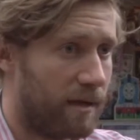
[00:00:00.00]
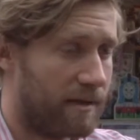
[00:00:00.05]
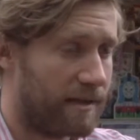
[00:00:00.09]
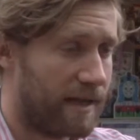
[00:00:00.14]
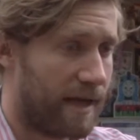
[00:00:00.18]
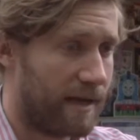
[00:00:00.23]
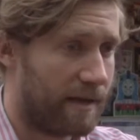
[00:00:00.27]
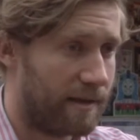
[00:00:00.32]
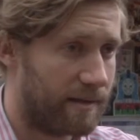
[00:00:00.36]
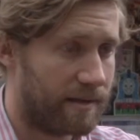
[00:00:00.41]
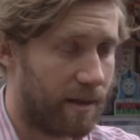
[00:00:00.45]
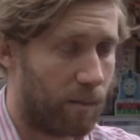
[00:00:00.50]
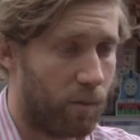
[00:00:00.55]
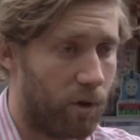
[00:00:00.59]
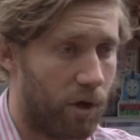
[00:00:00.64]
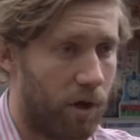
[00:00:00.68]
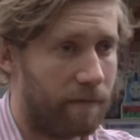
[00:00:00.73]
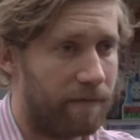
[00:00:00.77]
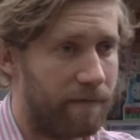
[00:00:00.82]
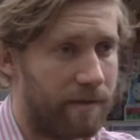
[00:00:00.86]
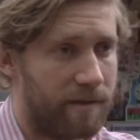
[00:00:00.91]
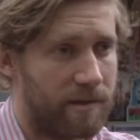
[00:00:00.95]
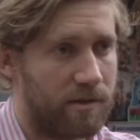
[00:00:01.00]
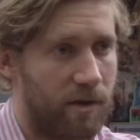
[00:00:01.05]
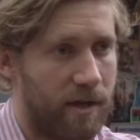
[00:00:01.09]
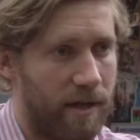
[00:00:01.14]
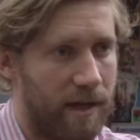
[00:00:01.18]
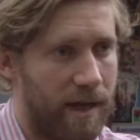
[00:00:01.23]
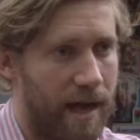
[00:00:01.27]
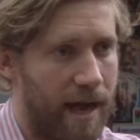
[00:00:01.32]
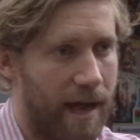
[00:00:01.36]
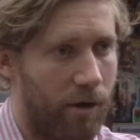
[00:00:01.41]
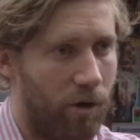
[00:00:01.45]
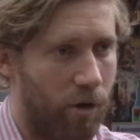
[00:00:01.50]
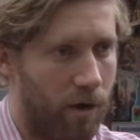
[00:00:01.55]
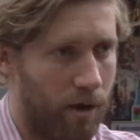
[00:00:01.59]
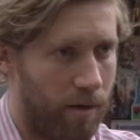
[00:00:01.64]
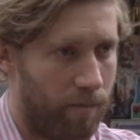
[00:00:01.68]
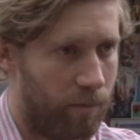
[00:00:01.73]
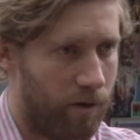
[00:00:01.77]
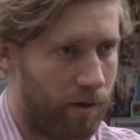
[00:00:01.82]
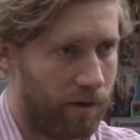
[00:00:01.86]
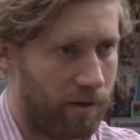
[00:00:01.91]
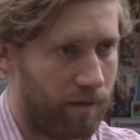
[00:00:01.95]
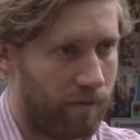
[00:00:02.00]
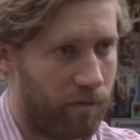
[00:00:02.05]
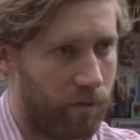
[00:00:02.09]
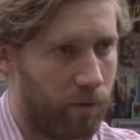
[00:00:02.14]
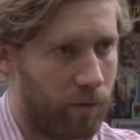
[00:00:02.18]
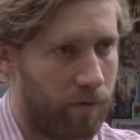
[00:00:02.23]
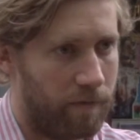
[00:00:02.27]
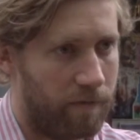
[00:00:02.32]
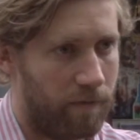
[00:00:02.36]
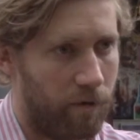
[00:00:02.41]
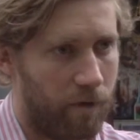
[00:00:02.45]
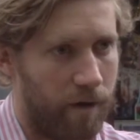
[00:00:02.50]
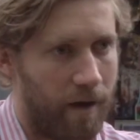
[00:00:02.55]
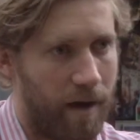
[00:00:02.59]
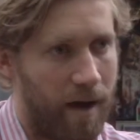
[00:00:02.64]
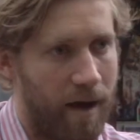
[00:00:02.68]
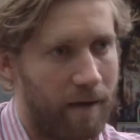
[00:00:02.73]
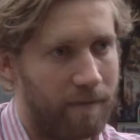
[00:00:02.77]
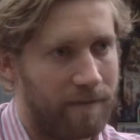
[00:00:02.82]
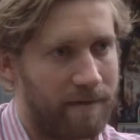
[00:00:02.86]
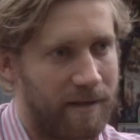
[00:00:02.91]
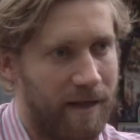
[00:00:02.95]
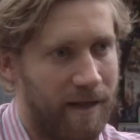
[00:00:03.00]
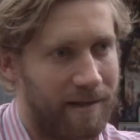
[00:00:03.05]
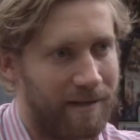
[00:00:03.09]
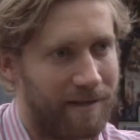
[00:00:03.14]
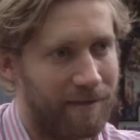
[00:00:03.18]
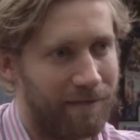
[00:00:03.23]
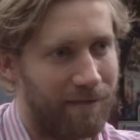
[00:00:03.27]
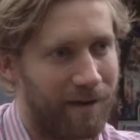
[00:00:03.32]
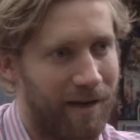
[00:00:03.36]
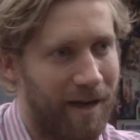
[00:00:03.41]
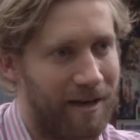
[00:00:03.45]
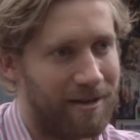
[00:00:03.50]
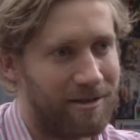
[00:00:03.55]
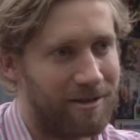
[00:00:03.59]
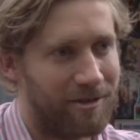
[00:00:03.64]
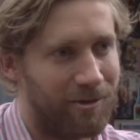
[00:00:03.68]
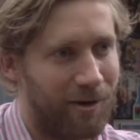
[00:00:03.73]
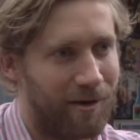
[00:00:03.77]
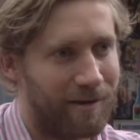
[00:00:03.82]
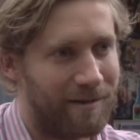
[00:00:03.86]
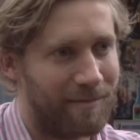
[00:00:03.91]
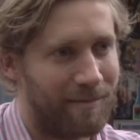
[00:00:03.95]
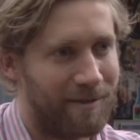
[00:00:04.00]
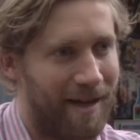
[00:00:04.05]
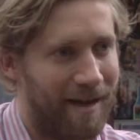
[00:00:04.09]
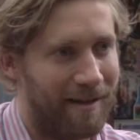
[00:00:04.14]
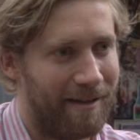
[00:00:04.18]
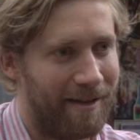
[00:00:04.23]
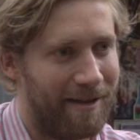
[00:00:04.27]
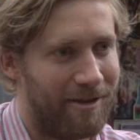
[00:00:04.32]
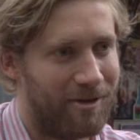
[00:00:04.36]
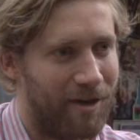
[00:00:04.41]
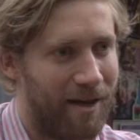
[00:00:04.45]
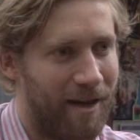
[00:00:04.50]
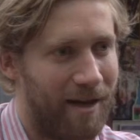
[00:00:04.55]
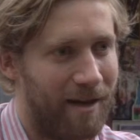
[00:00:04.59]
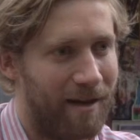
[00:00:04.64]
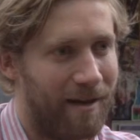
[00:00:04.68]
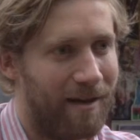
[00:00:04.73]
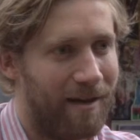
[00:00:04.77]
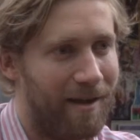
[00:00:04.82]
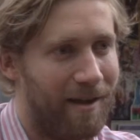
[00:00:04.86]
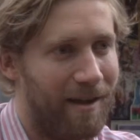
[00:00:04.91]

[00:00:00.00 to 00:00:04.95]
you're taking someone off the street in Hanoi and putting them through 4.5 days of vacation hospitality training.